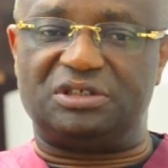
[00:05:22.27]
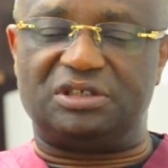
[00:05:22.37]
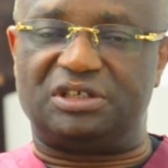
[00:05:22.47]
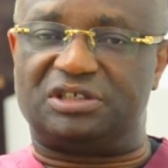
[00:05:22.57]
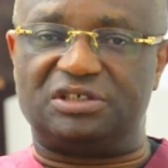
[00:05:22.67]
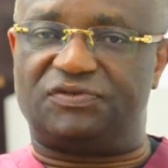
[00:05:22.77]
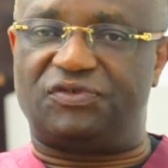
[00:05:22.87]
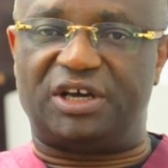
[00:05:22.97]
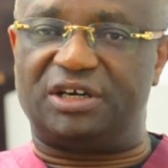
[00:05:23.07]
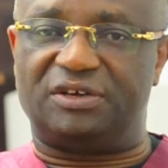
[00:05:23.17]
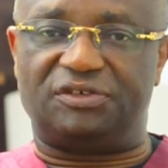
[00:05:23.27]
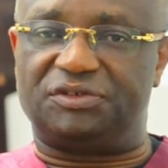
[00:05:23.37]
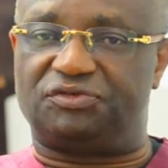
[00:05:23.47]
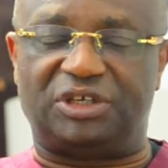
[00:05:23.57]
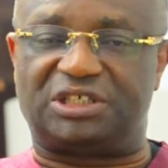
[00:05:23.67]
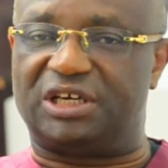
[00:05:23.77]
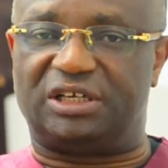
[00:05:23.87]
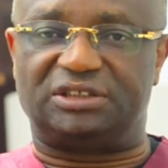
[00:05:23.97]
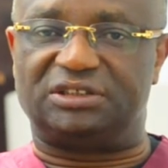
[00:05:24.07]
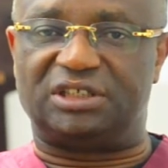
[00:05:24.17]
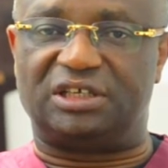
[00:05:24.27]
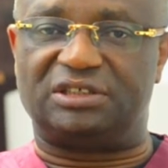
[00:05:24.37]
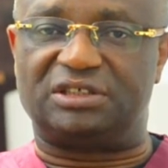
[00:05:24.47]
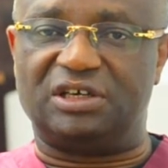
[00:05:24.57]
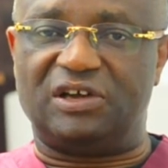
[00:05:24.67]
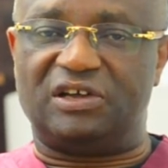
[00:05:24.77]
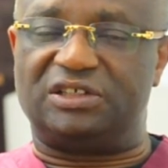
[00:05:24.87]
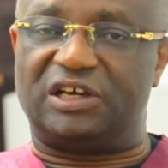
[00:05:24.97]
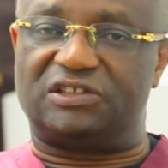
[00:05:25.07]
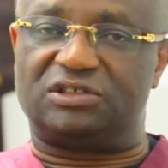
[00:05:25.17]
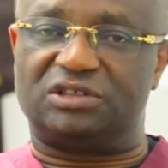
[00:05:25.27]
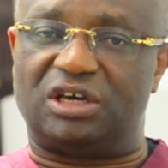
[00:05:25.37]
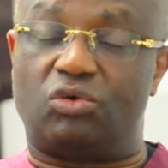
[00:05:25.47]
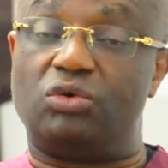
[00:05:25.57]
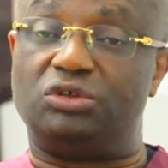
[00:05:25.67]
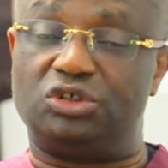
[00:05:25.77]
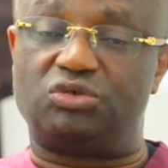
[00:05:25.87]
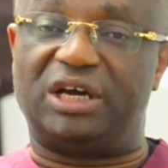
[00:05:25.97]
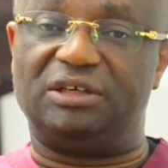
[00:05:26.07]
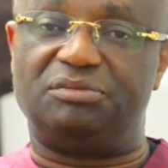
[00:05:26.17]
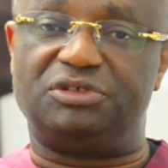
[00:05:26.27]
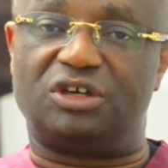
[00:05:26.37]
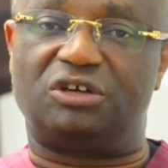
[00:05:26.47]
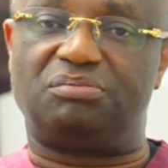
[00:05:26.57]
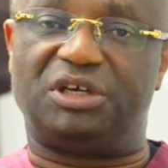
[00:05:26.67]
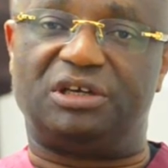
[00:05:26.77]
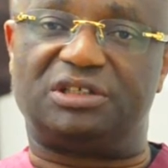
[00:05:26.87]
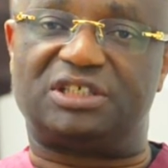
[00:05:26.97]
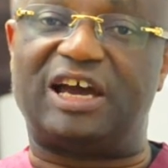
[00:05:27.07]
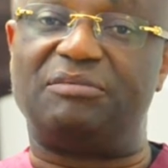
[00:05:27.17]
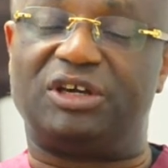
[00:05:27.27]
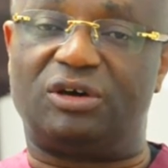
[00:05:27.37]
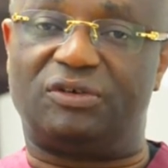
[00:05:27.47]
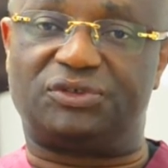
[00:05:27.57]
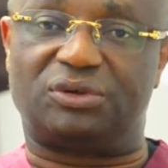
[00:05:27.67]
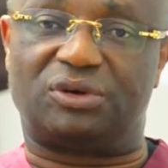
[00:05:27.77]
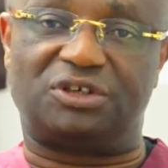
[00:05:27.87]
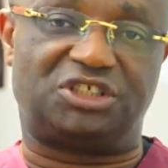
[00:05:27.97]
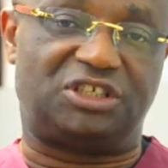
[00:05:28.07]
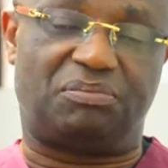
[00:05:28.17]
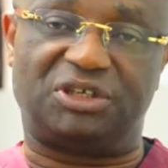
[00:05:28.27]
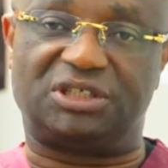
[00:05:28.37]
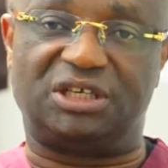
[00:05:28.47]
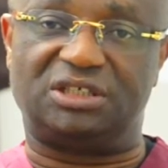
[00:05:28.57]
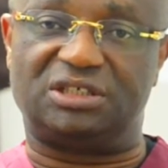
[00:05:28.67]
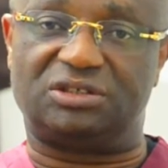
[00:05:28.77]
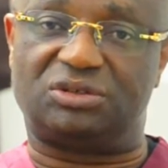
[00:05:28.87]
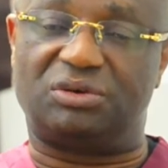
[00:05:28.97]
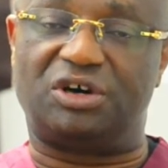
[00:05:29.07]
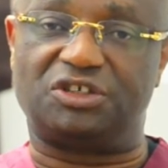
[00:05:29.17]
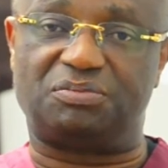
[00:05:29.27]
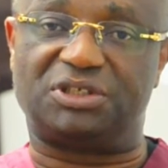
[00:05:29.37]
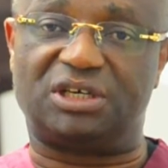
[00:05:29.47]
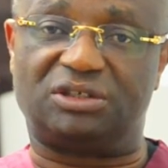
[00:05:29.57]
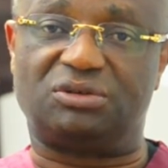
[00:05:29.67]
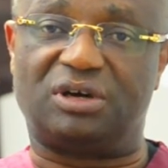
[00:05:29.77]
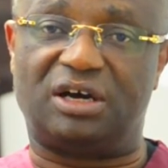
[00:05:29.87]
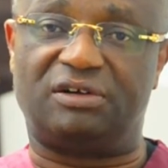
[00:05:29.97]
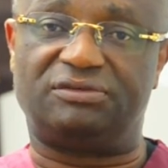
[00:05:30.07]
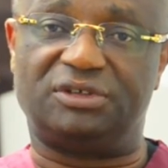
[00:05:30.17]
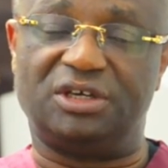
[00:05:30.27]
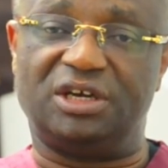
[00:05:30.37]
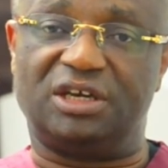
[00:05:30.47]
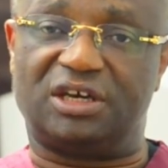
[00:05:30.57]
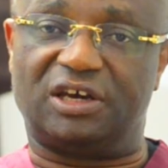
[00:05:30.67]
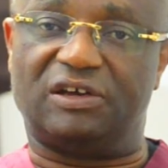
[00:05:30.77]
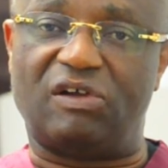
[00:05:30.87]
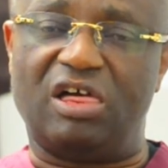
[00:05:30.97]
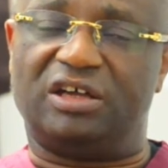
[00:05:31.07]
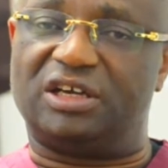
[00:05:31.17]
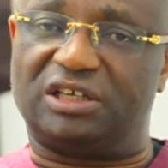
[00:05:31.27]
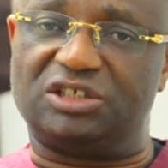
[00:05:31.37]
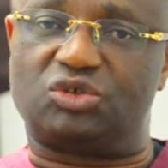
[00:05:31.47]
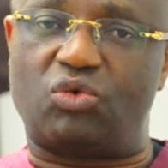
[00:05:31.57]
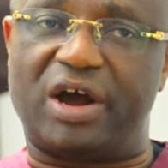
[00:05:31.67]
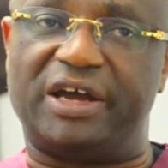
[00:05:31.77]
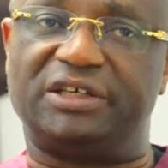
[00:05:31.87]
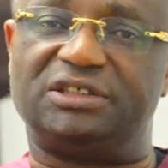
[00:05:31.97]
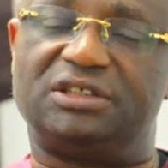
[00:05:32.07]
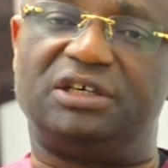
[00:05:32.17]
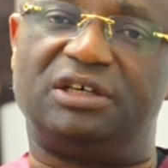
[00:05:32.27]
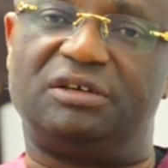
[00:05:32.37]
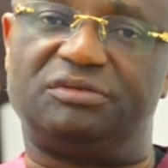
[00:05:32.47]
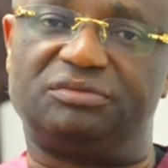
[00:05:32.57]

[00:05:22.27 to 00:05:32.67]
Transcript: it is very fatal. There will usually not be time enough to rush the patient to hospital to have care. That is why the